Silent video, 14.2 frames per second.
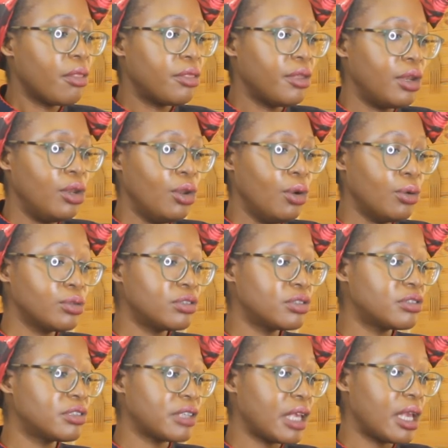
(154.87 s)
The notes
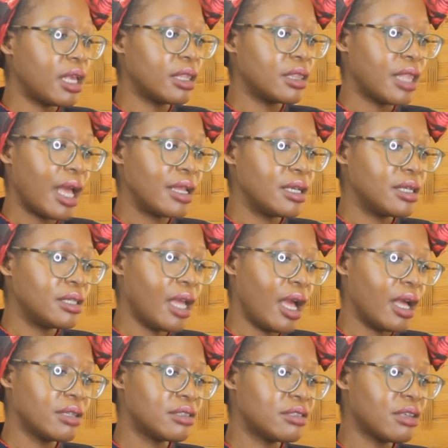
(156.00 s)
say that it
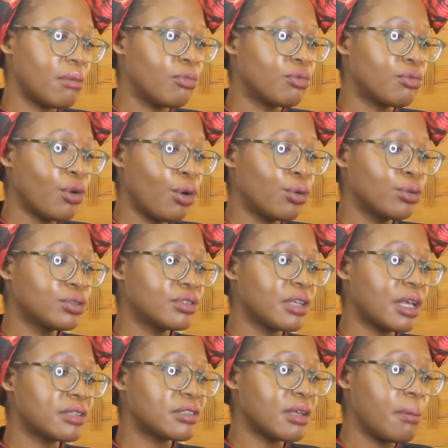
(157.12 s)
has some rose,
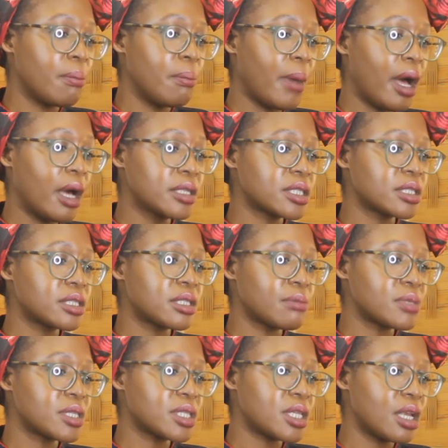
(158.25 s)
some musk,
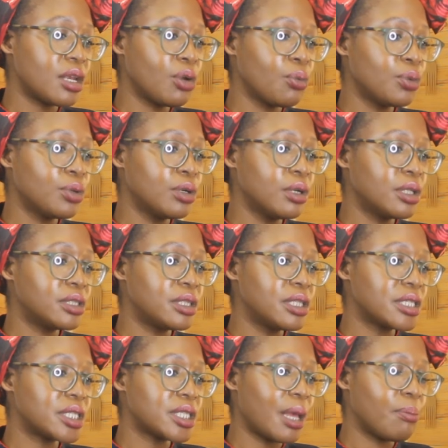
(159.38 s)
some cedarwood,
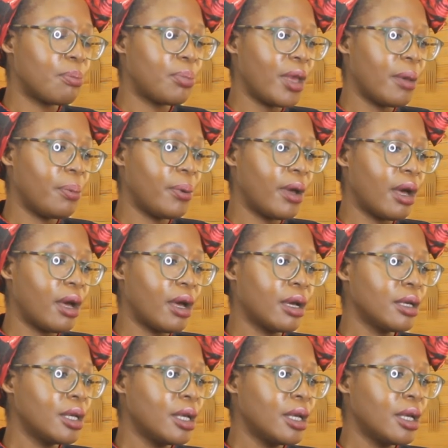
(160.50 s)
there's some pepper.